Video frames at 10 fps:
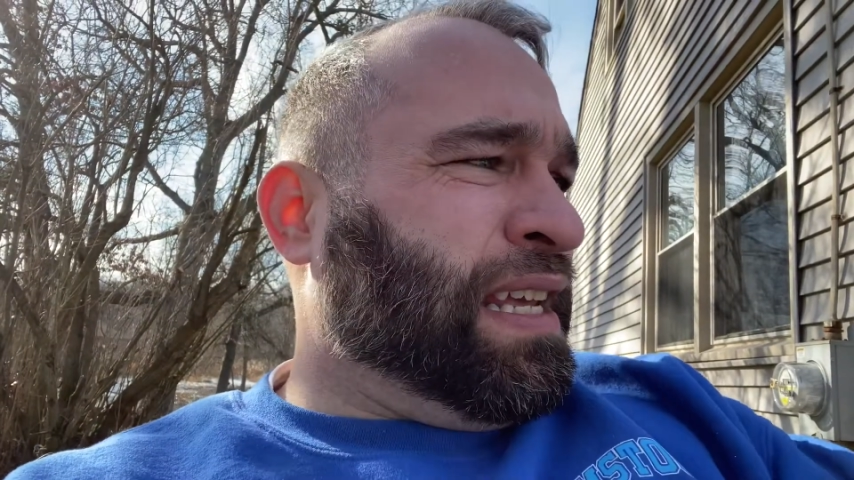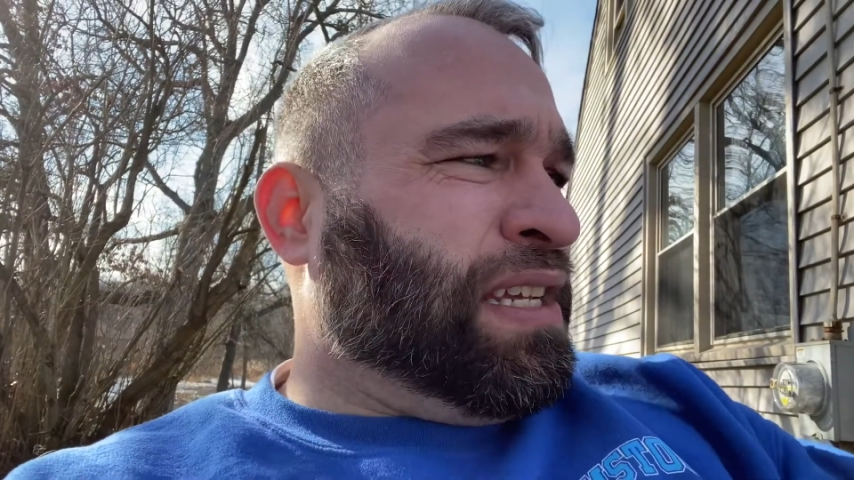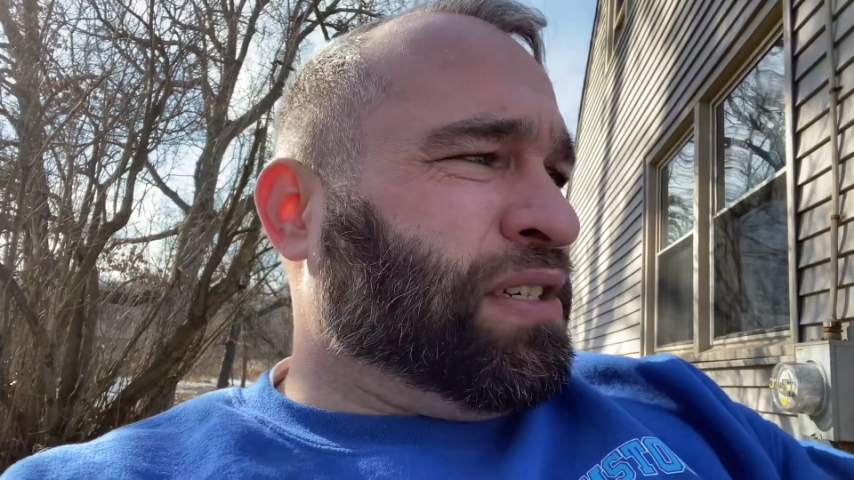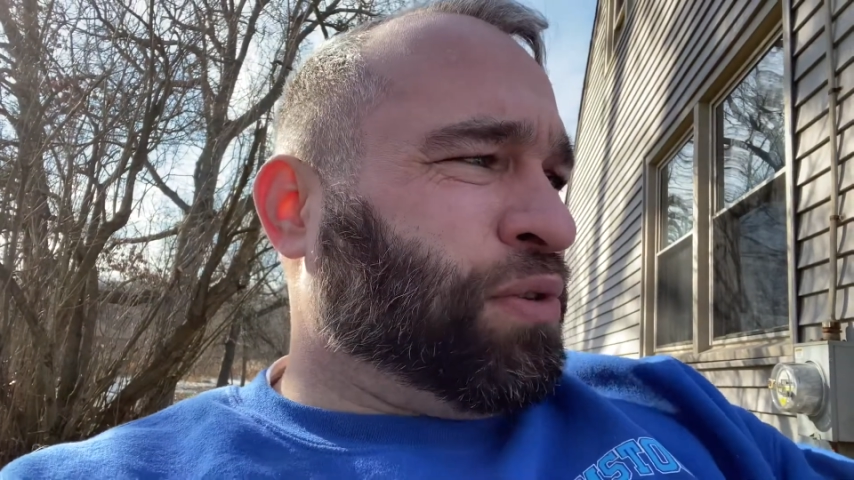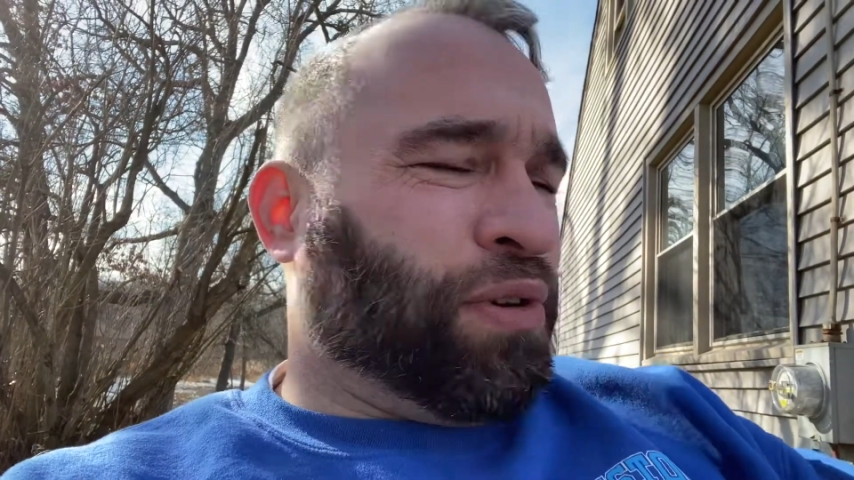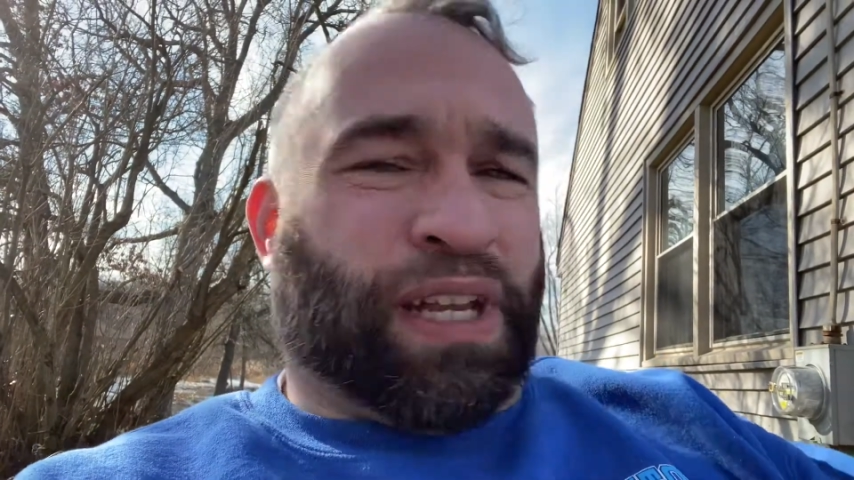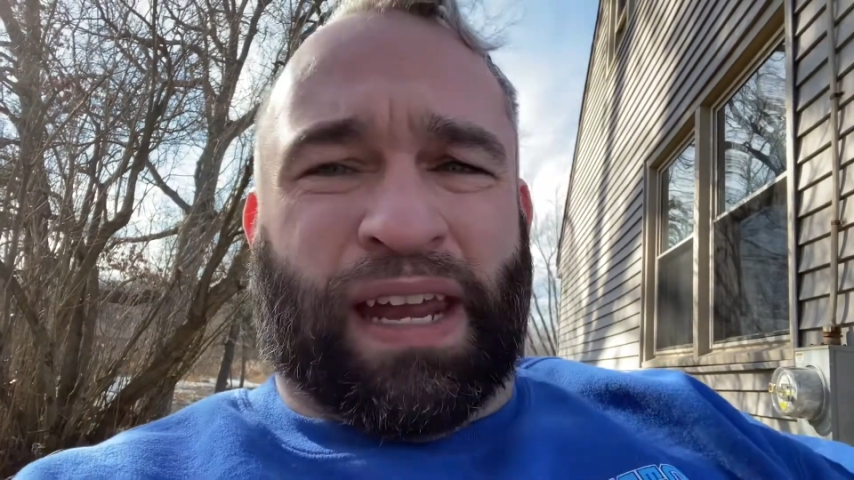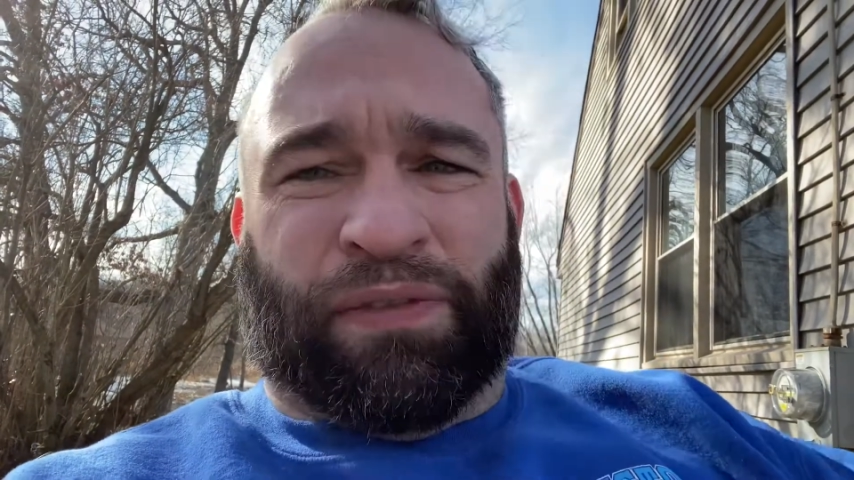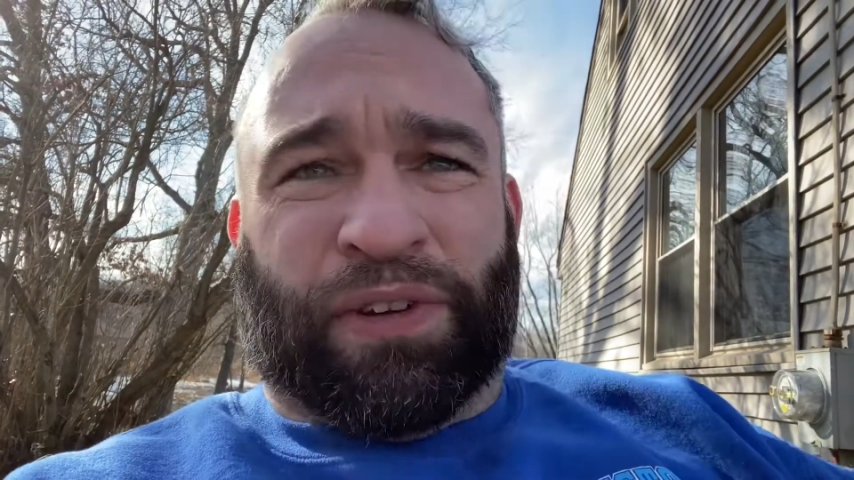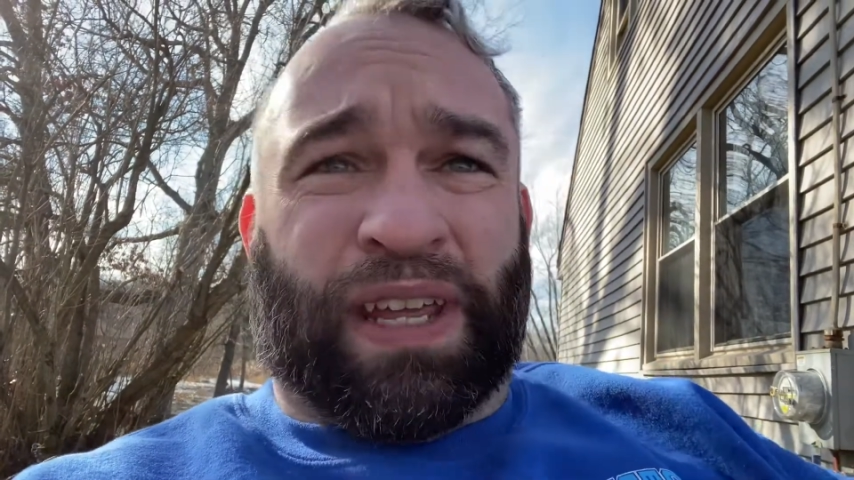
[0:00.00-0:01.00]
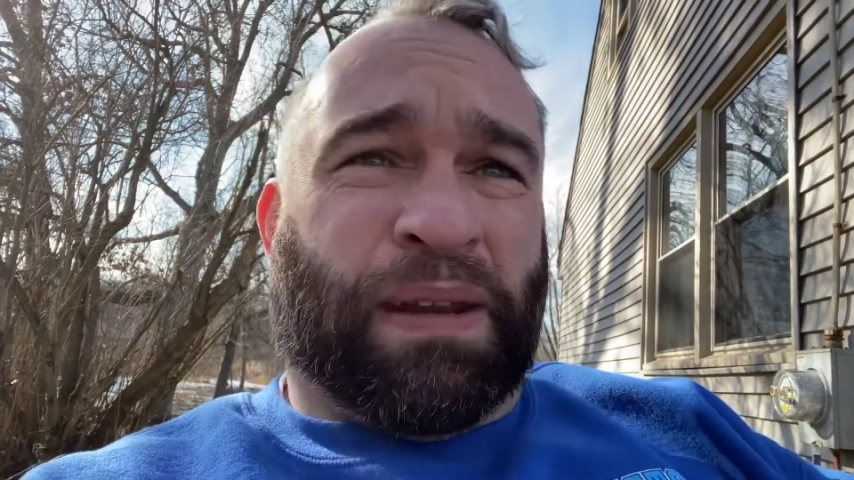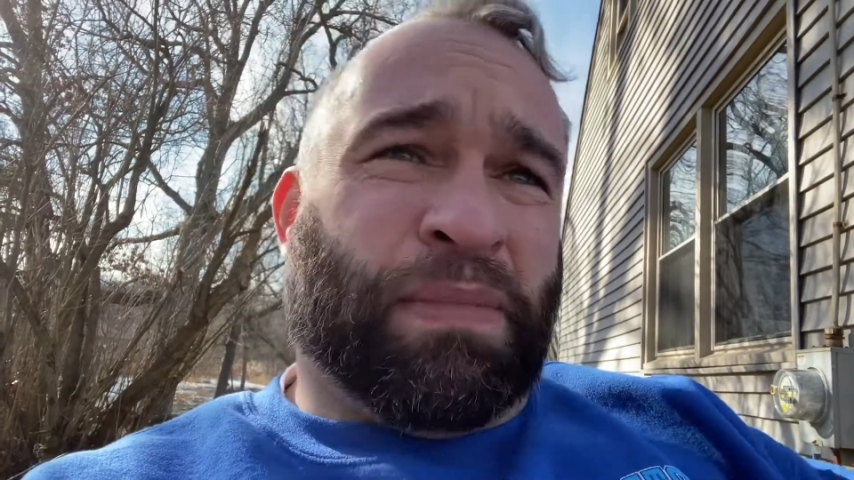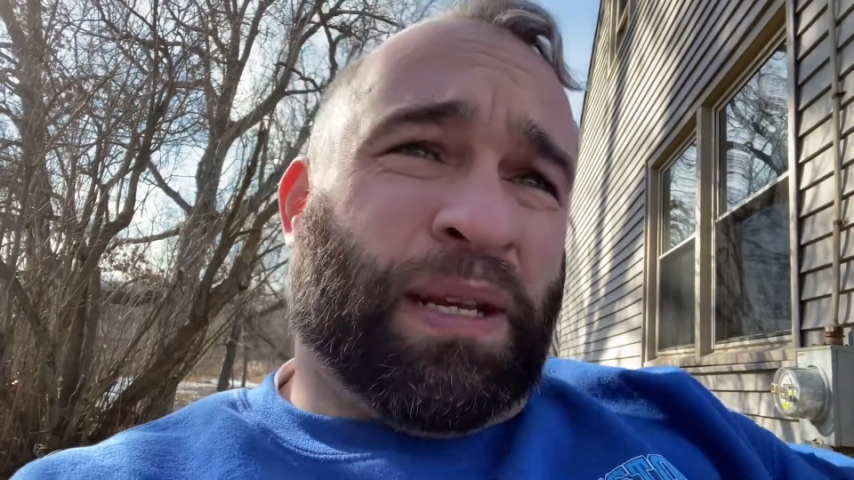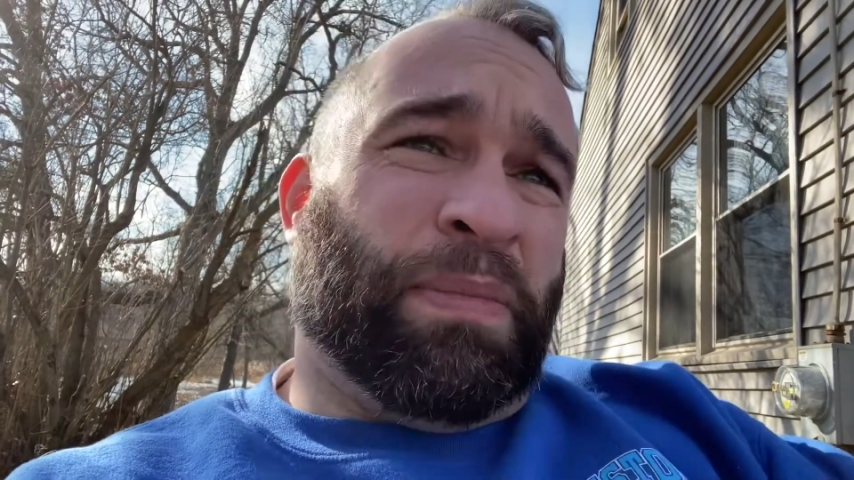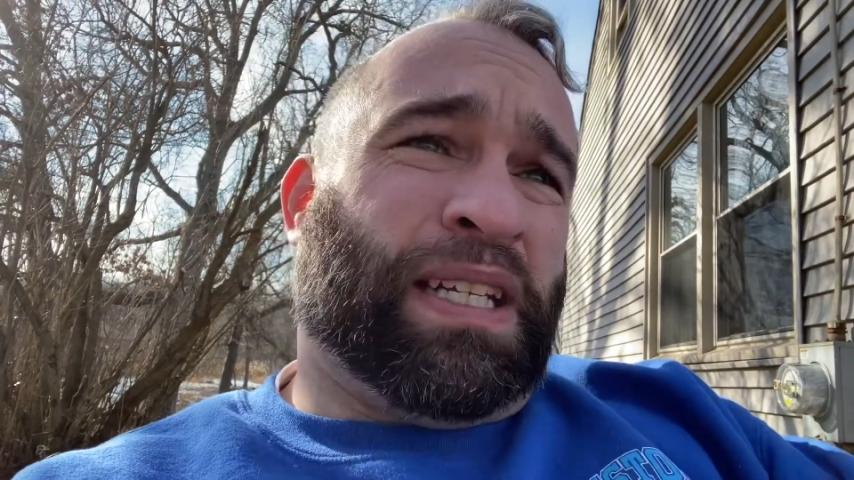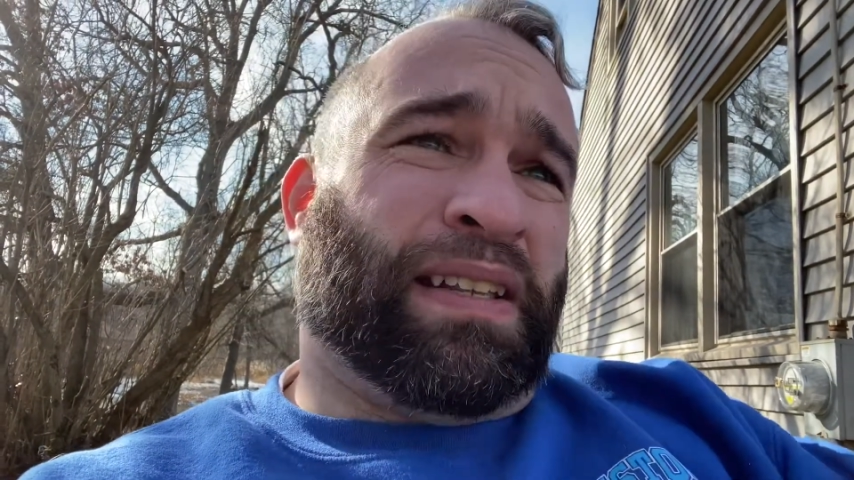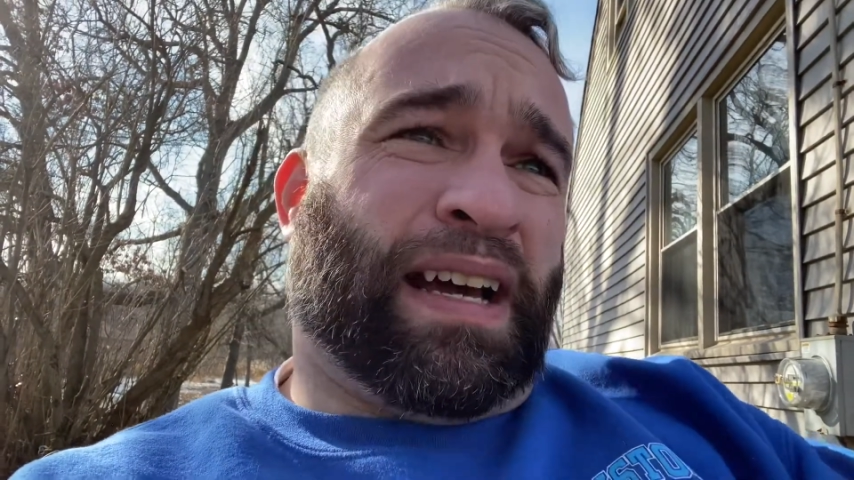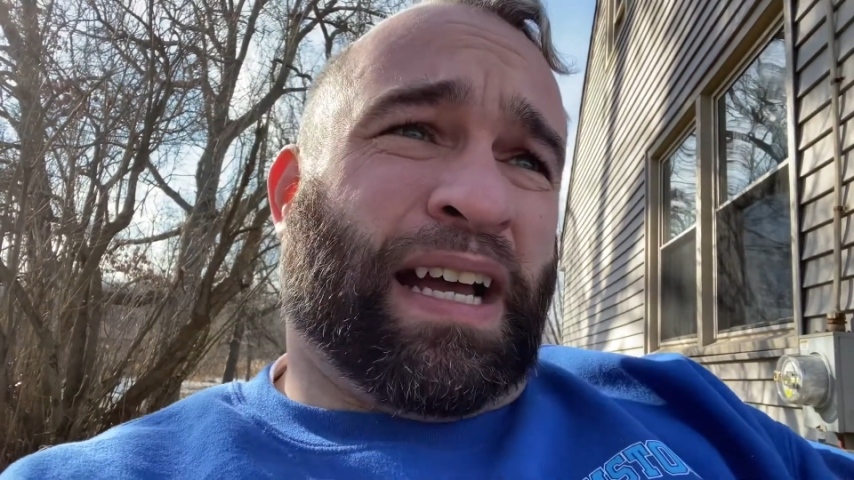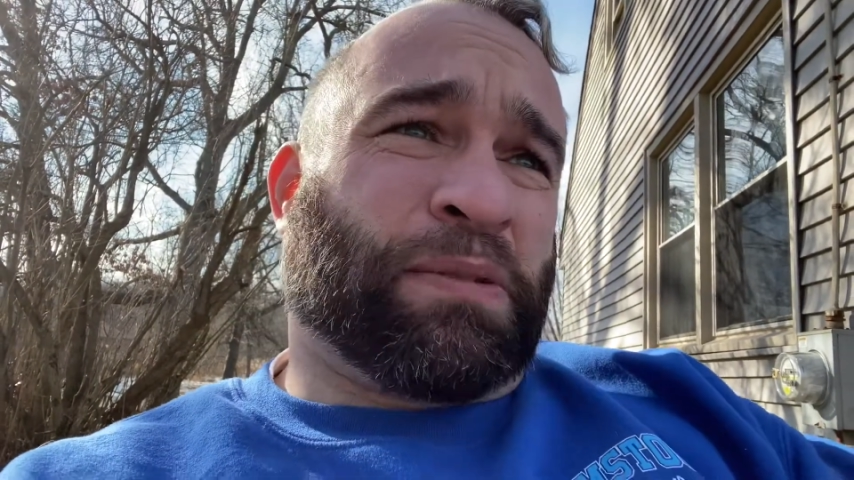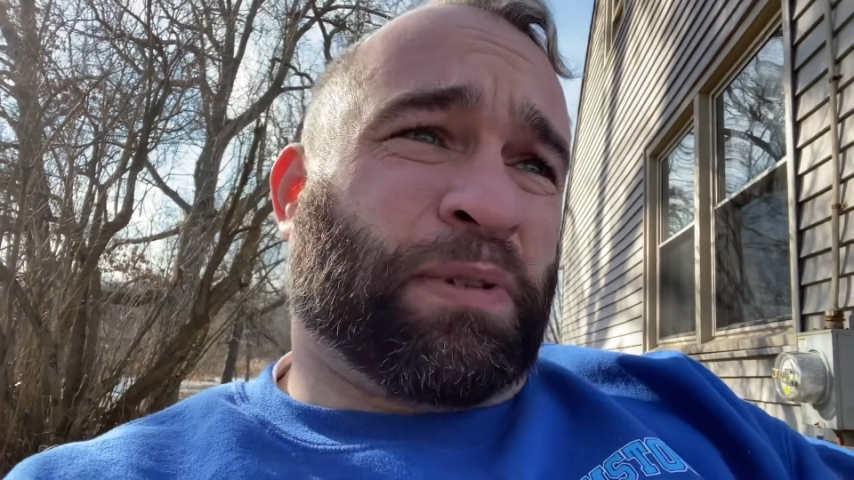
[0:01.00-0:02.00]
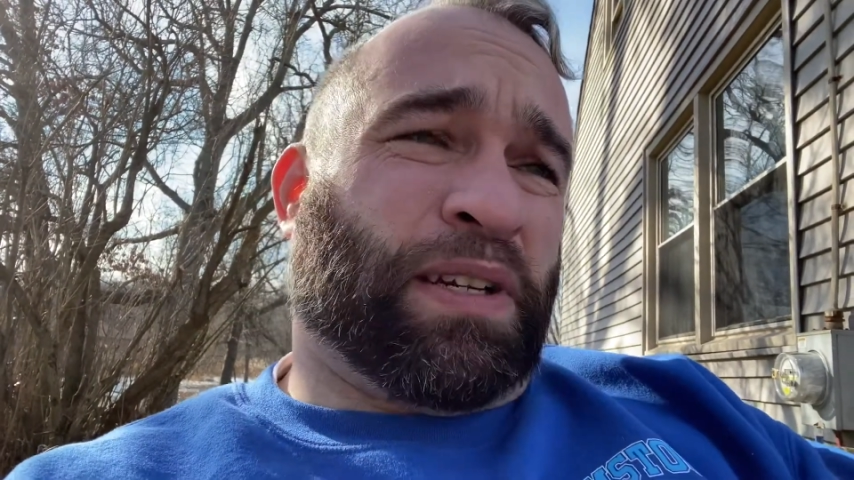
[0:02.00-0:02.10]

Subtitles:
Shortly after they admitted me to the hospital,